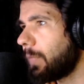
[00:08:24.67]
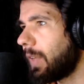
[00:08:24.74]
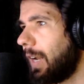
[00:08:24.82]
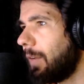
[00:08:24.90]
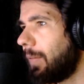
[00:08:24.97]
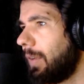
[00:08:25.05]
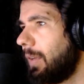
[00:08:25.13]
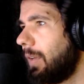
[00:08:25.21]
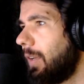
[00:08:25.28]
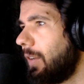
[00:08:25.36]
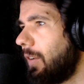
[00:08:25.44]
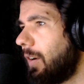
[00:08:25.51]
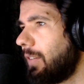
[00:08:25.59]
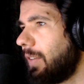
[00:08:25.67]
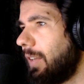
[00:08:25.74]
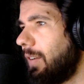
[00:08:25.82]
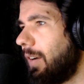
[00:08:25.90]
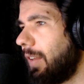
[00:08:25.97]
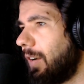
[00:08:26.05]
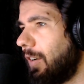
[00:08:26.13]
Anyway,
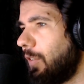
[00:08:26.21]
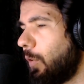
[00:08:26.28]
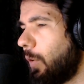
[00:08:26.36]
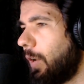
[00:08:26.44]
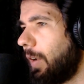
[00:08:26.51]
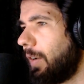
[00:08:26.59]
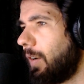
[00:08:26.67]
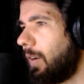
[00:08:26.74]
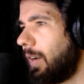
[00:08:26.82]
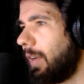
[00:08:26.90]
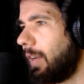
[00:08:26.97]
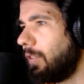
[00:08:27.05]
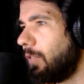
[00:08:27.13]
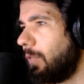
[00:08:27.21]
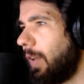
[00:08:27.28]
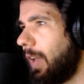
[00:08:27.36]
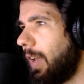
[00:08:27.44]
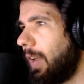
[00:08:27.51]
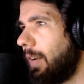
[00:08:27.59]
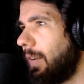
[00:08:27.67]
1999 Toyota Hiace
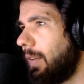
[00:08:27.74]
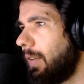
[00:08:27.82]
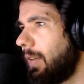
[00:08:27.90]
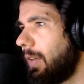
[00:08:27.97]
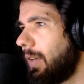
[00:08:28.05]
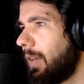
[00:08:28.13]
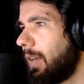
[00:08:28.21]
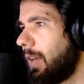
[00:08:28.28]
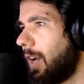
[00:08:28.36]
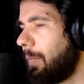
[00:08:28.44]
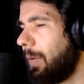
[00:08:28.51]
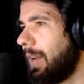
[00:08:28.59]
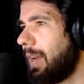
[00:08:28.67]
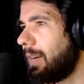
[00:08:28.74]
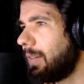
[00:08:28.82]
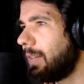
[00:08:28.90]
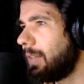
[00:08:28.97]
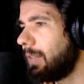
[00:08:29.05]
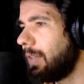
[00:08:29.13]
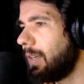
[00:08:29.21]
van. I mean, that,
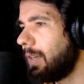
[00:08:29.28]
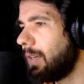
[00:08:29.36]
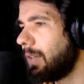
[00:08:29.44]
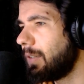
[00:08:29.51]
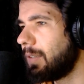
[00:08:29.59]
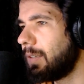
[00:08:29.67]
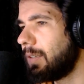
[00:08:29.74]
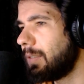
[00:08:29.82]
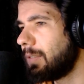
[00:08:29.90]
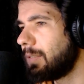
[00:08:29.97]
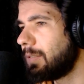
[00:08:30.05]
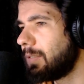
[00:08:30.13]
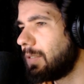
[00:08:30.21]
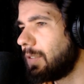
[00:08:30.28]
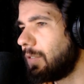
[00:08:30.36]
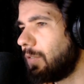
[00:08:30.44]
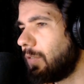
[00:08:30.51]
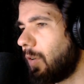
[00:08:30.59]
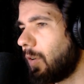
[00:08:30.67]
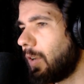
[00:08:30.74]
you'd
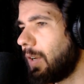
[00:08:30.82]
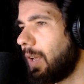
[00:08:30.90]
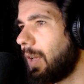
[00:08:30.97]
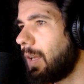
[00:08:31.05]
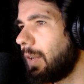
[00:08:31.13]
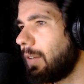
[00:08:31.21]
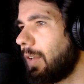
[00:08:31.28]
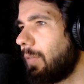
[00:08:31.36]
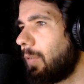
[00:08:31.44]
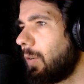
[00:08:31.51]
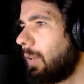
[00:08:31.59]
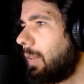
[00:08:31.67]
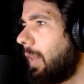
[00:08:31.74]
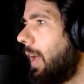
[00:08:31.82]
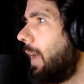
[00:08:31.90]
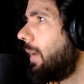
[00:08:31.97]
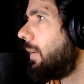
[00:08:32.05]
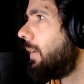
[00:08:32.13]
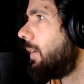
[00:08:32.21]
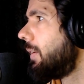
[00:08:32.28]
flog it. Oh, let's have a look at that.
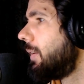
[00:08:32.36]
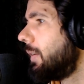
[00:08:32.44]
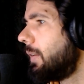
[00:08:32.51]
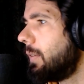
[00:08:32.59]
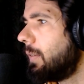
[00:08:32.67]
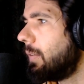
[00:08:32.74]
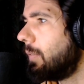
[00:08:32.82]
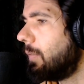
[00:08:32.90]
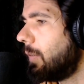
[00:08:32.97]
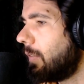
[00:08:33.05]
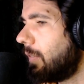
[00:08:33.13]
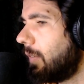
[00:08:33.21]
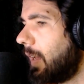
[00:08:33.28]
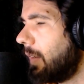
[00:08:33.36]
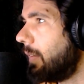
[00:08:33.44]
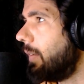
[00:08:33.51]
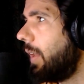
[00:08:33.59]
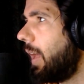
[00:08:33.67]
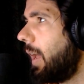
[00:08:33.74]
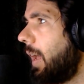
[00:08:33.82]
What's that?
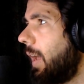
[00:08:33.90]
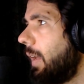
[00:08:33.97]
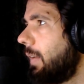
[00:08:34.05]
Nah.